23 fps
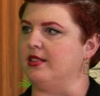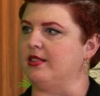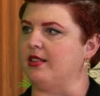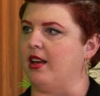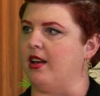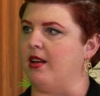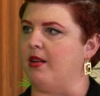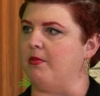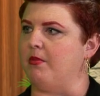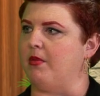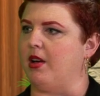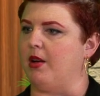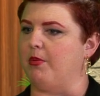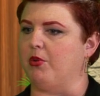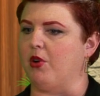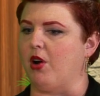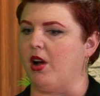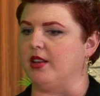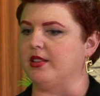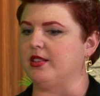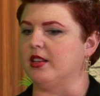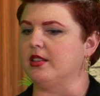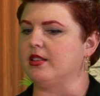um, a
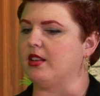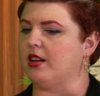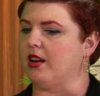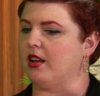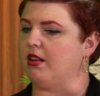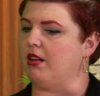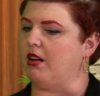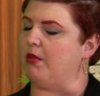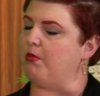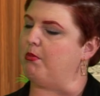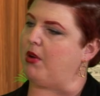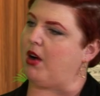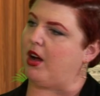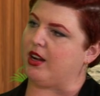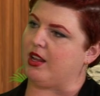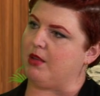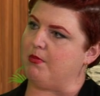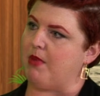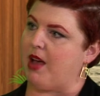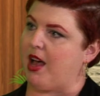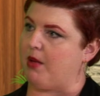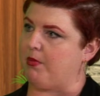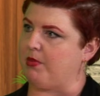process that I call body
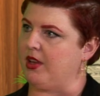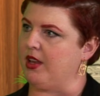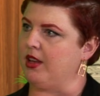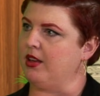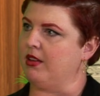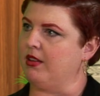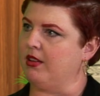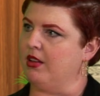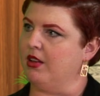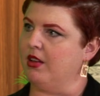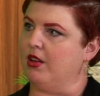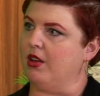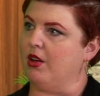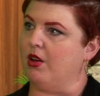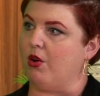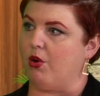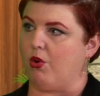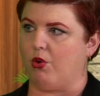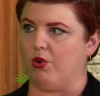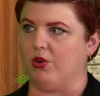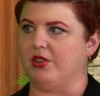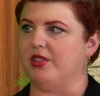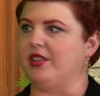mapping
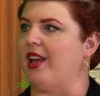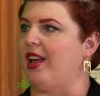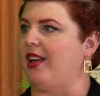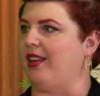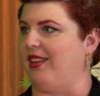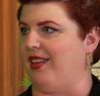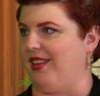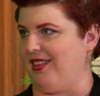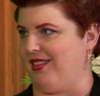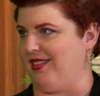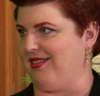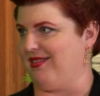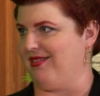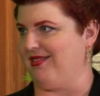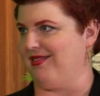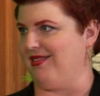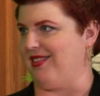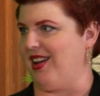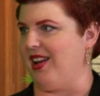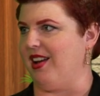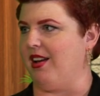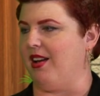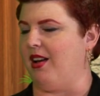or teching.
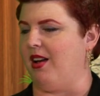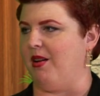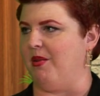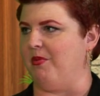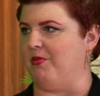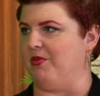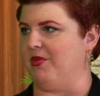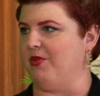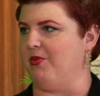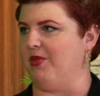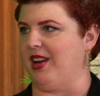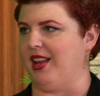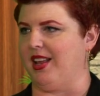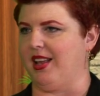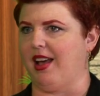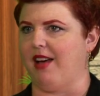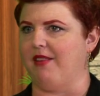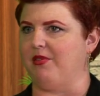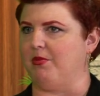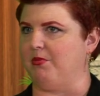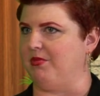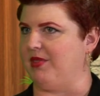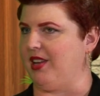I, um, when I
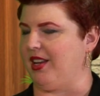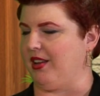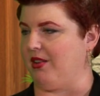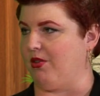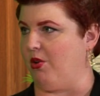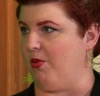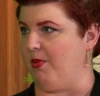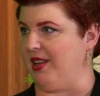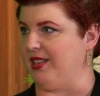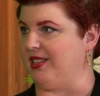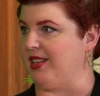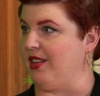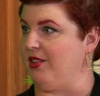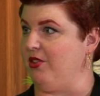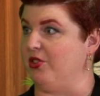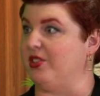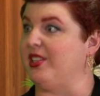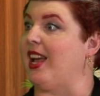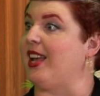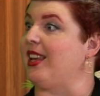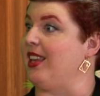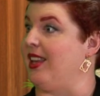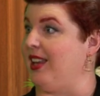have them take it home, I say, you're
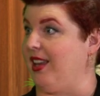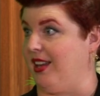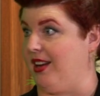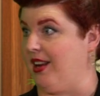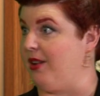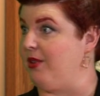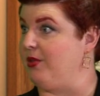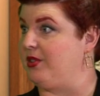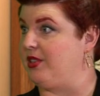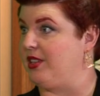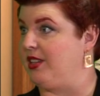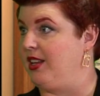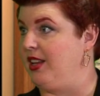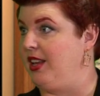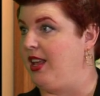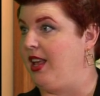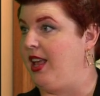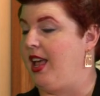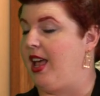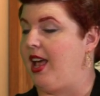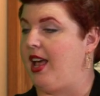teching it out. Okay.